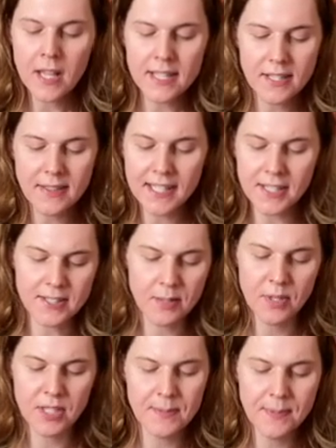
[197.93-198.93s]
So thank you so
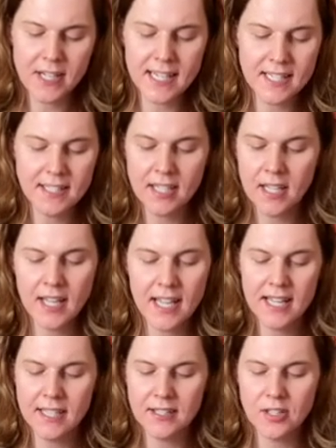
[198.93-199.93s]
much, Spirit,
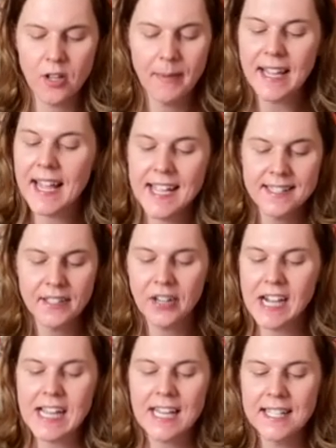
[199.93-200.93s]
and to all my guides and
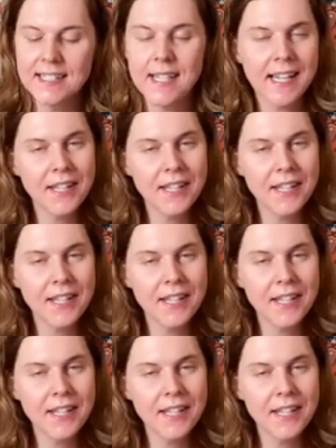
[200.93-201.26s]
guardians and